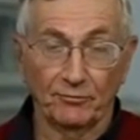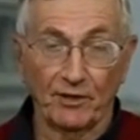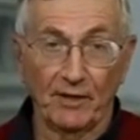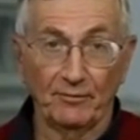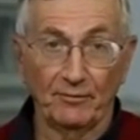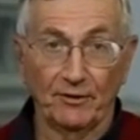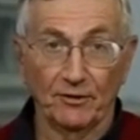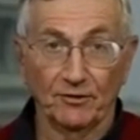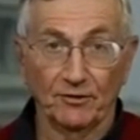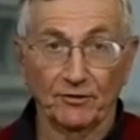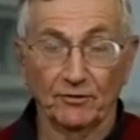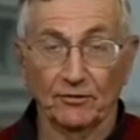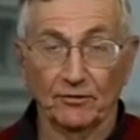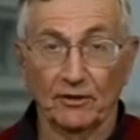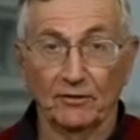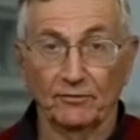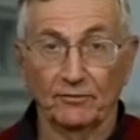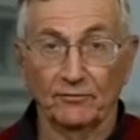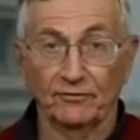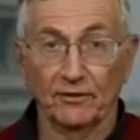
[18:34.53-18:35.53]
Prime
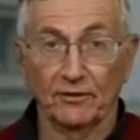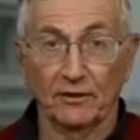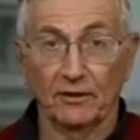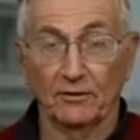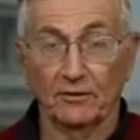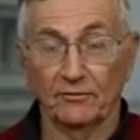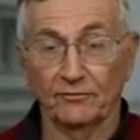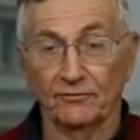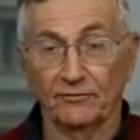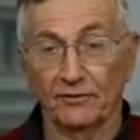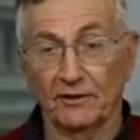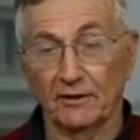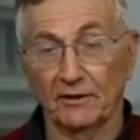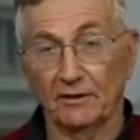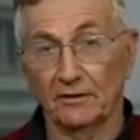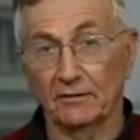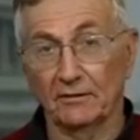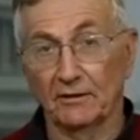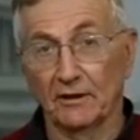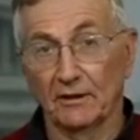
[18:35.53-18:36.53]
Minister
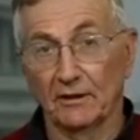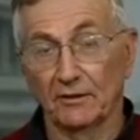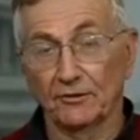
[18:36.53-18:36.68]
of